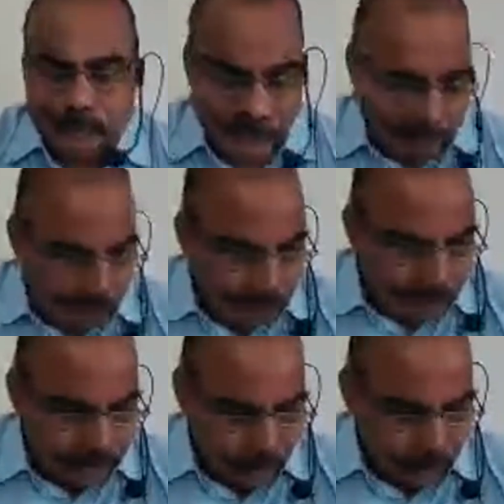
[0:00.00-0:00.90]
See some
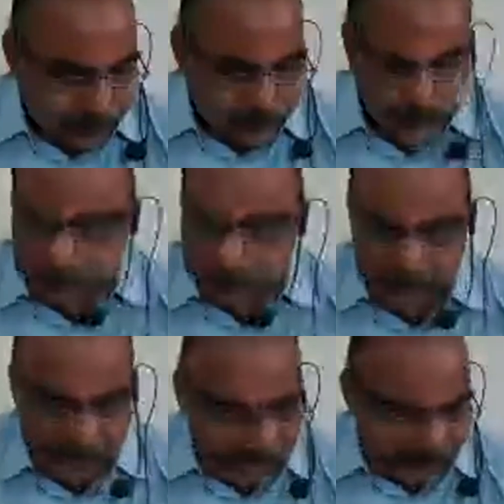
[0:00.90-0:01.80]
of these ropes
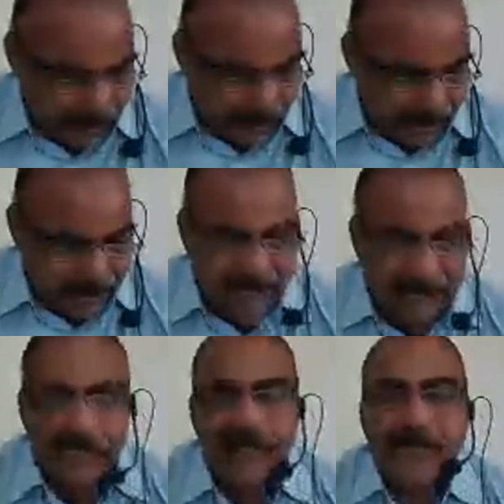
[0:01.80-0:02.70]
explained here now.
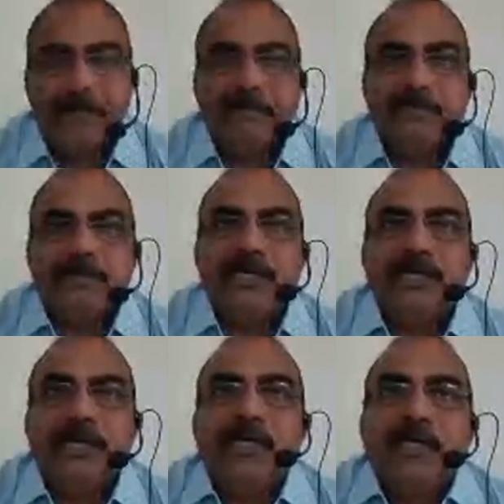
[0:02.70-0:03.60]
Italian hemp is
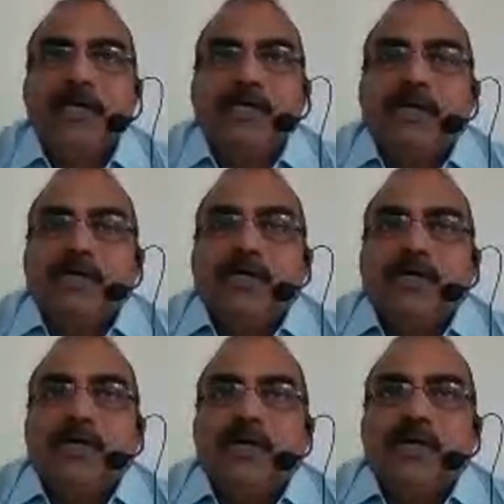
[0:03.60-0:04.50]
a
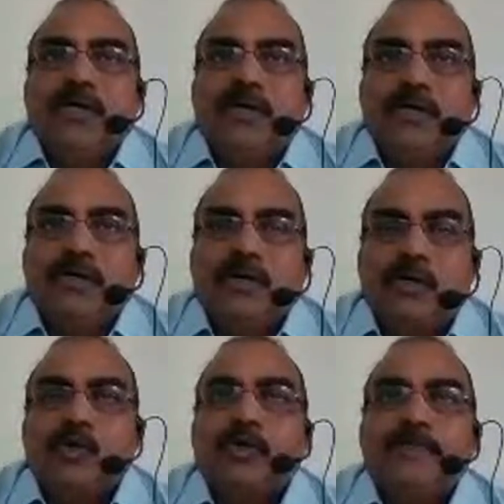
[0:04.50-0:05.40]

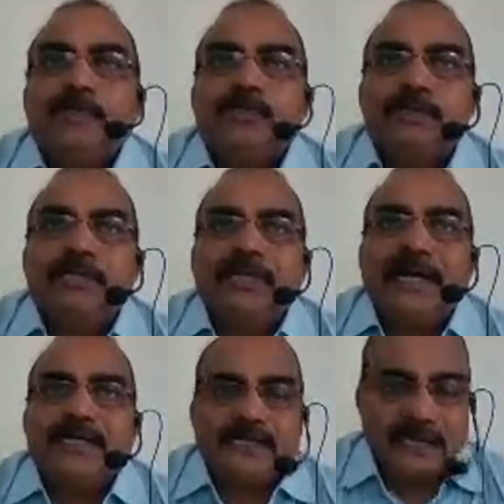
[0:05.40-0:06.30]
rope used
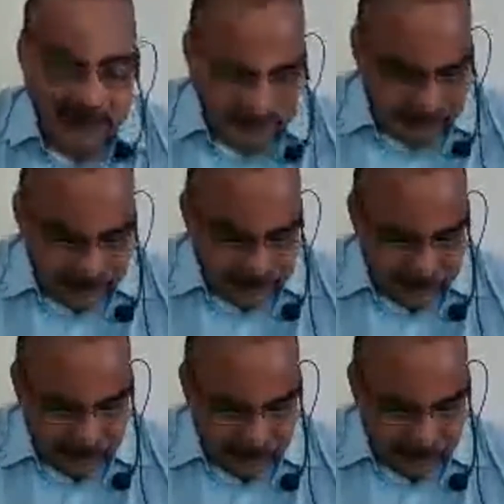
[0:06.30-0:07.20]
internationally,
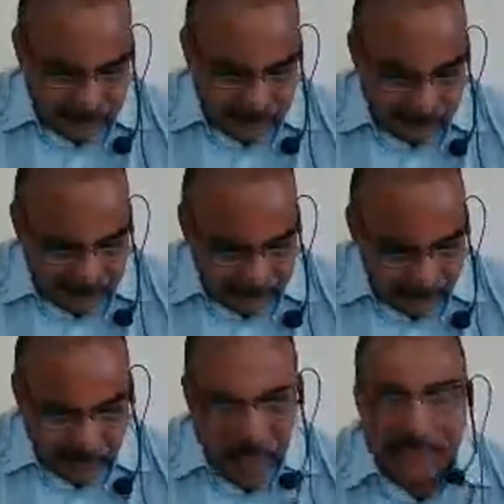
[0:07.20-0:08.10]
made from a
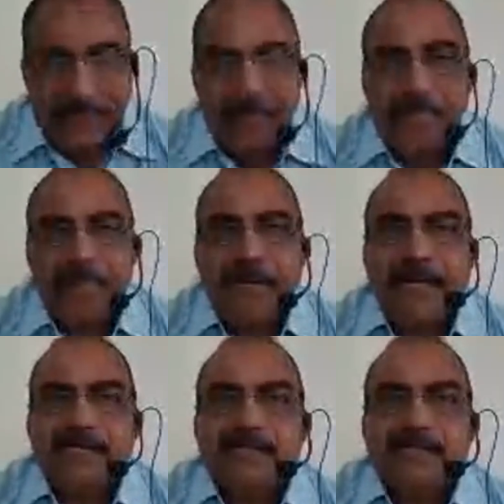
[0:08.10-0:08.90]
hemp plant.